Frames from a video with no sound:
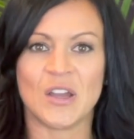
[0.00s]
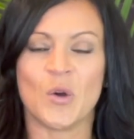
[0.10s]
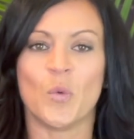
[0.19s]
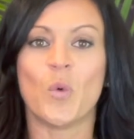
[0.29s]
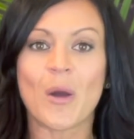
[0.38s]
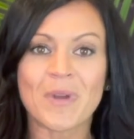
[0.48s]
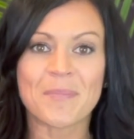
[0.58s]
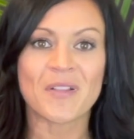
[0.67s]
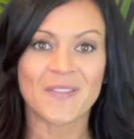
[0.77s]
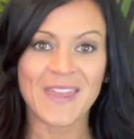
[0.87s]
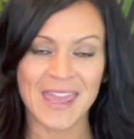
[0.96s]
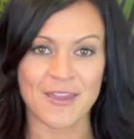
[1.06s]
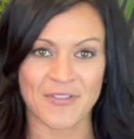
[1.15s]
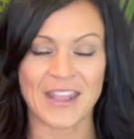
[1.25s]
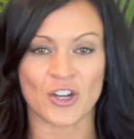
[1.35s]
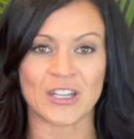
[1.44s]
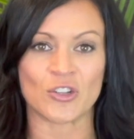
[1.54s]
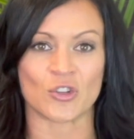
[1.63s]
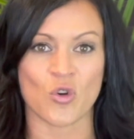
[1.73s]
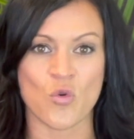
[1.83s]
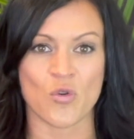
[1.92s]
What we believe in our inner
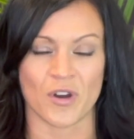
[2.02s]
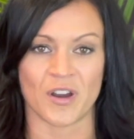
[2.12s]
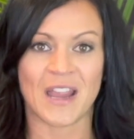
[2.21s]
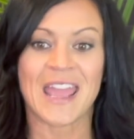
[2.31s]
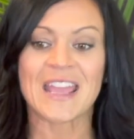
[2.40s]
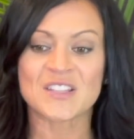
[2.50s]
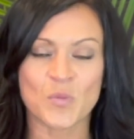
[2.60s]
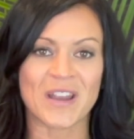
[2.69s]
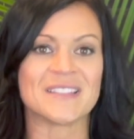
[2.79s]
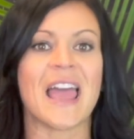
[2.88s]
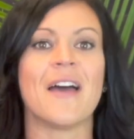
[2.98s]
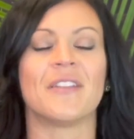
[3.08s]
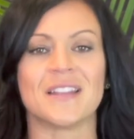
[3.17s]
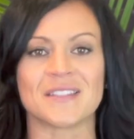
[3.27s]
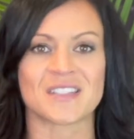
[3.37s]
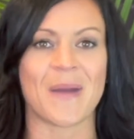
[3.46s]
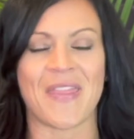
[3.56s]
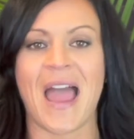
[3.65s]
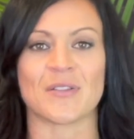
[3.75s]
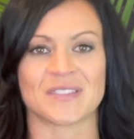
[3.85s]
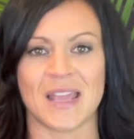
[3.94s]
core is what is evidenced by the
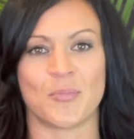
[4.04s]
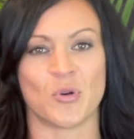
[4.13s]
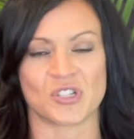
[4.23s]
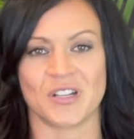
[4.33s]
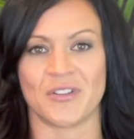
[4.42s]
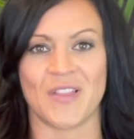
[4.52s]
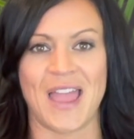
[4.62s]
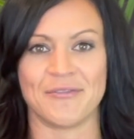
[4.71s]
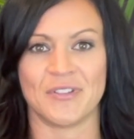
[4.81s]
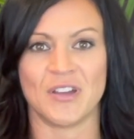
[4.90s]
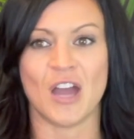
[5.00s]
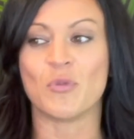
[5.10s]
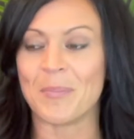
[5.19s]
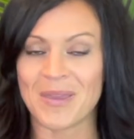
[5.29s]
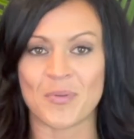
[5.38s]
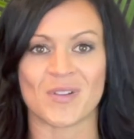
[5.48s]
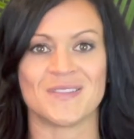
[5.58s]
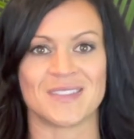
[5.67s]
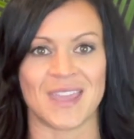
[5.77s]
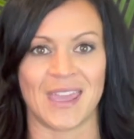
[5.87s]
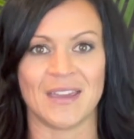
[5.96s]
outside portion of our life, of what people can
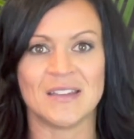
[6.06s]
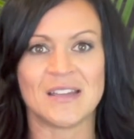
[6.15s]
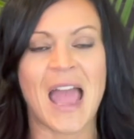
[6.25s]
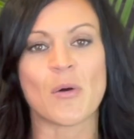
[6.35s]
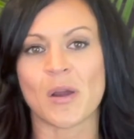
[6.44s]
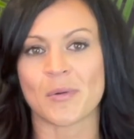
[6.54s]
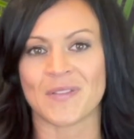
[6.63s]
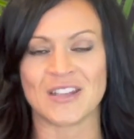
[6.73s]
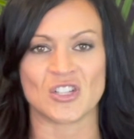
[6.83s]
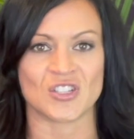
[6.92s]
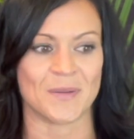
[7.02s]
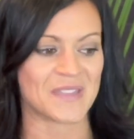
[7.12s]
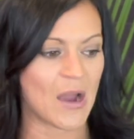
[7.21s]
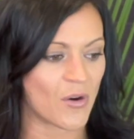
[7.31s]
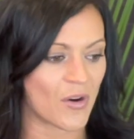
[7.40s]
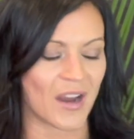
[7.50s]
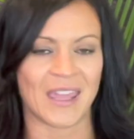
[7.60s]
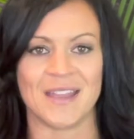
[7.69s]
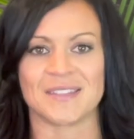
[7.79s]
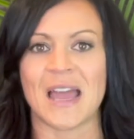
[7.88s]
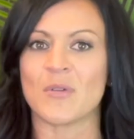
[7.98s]
see. How are our relationships? How are our
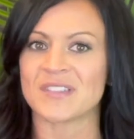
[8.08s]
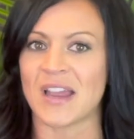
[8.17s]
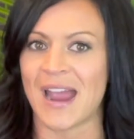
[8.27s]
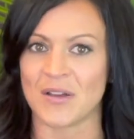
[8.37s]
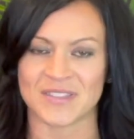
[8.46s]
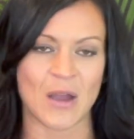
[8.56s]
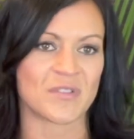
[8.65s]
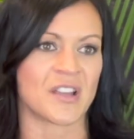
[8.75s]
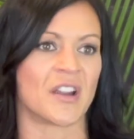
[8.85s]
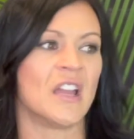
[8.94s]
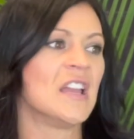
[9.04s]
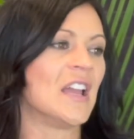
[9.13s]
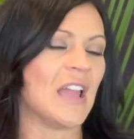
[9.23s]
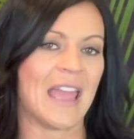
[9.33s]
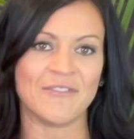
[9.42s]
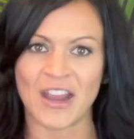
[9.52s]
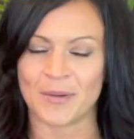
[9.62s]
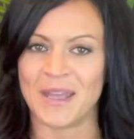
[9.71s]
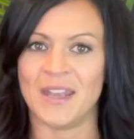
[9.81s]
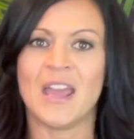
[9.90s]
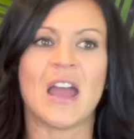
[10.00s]
kids? How is our house? How is our
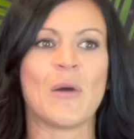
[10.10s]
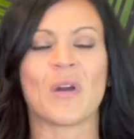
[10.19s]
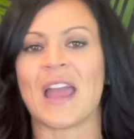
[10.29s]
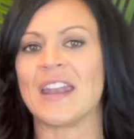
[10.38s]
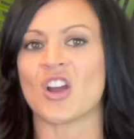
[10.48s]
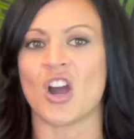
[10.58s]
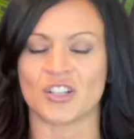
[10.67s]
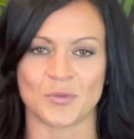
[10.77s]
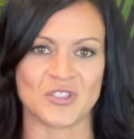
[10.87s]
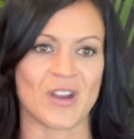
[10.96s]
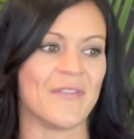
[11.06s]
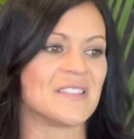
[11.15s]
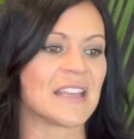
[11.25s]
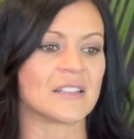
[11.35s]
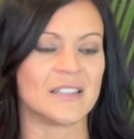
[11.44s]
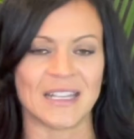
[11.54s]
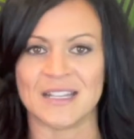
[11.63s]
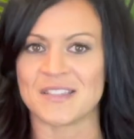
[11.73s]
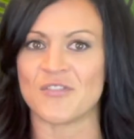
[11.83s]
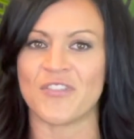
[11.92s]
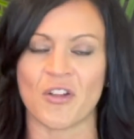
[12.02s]
environment? What kind of car do we drive? Is it clean?
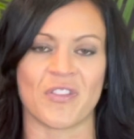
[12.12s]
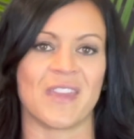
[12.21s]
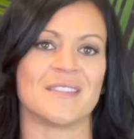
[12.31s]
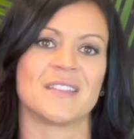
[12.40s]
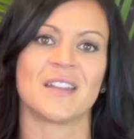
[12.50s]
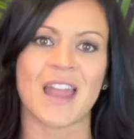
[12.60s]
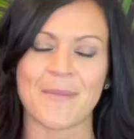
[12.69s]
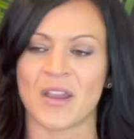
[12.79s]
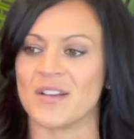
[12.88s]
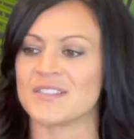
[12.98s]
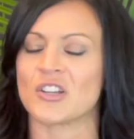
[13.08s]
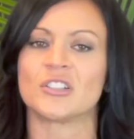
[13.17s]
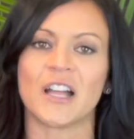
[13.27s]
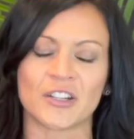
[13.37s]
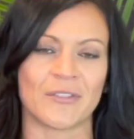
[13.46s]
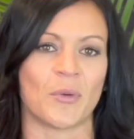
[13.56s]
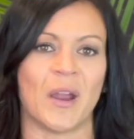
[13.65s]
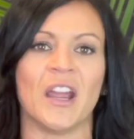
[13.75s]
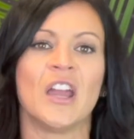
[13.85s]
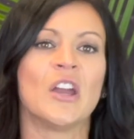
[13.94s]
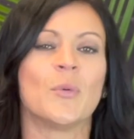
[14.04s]
Is it filthy? Is it a nightmare? Is there clutter everywhere?
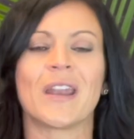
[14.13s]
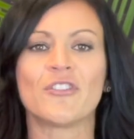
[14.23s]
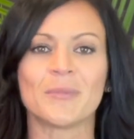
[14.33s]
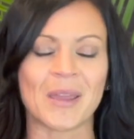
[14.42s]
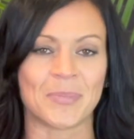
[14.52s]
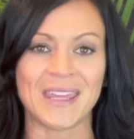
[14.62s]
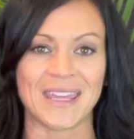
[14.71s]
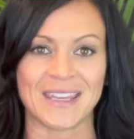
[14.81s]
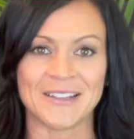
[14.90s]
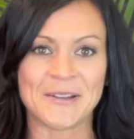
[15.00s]
Whatever it might be.